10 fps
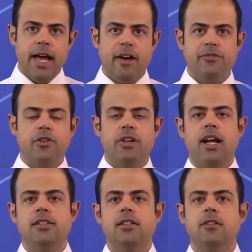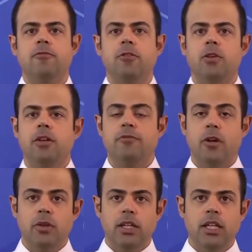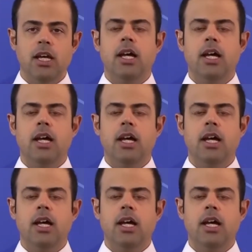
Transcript: after that in the following